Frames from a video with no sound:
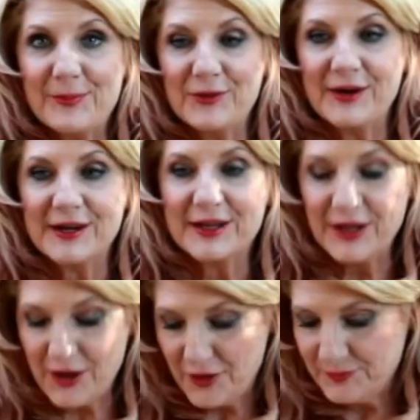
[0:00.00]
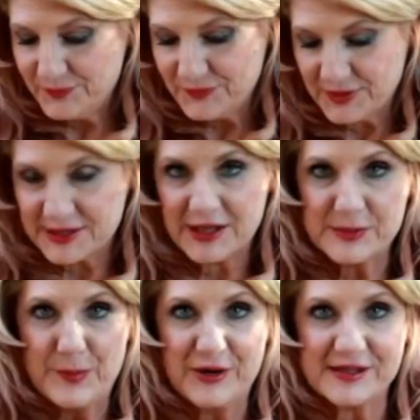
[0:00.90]
They're ready to go. You can tell us
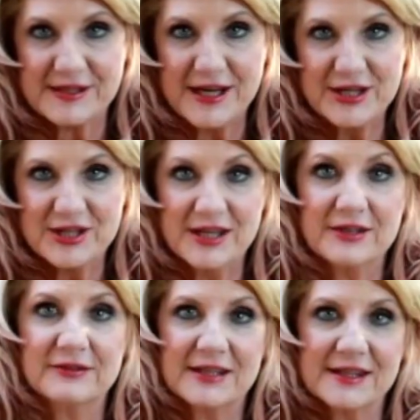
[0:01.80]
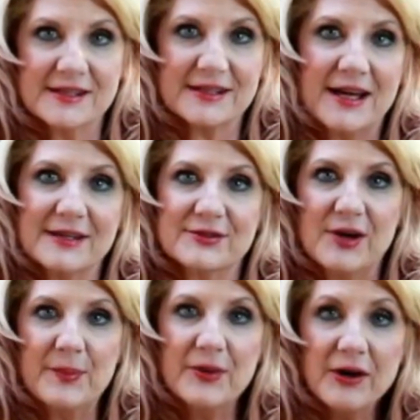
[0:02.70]
about presentation. Take these guys to a
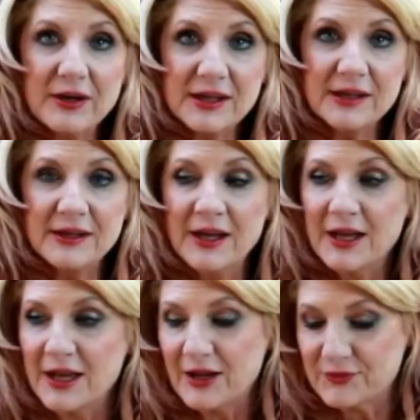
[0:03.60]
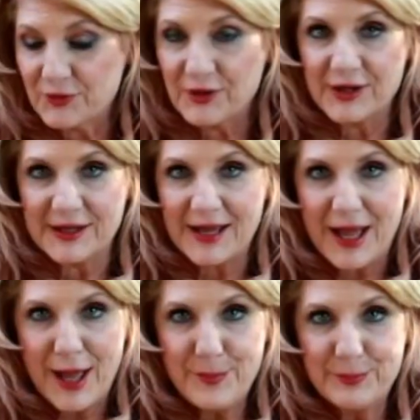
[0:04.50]
party for an
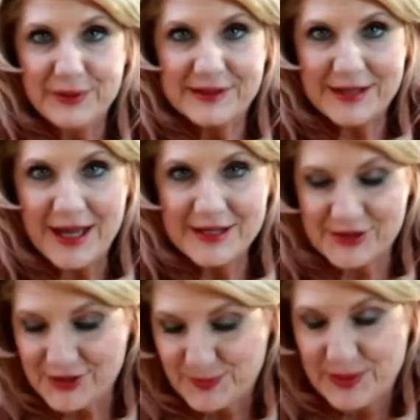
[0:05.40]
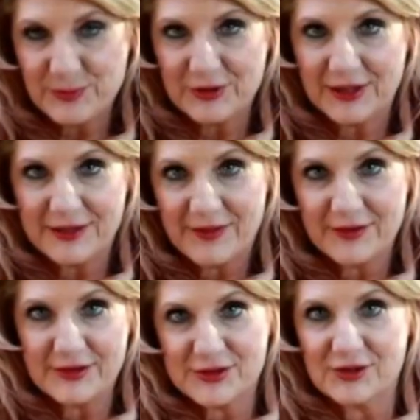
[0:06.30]
appetizer. People are going to think
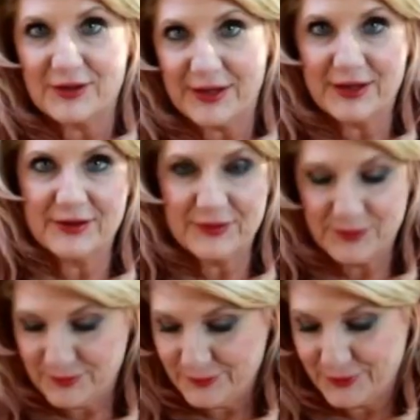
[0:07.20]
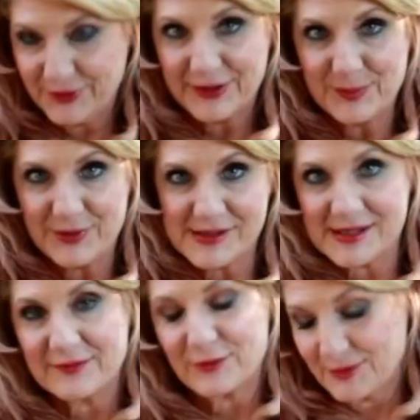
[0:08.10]
that you're like really
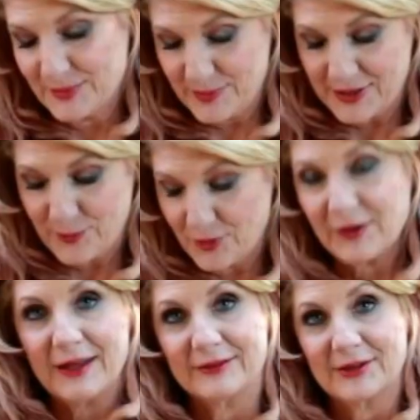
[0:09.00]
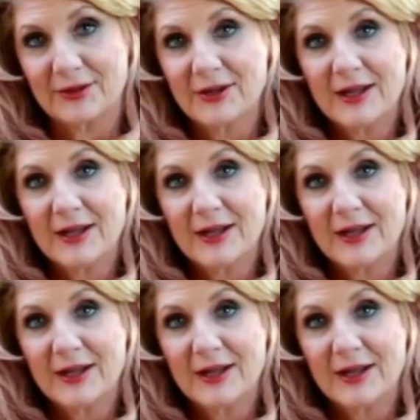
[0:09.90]
impressive, or maybe they won't. I don't know.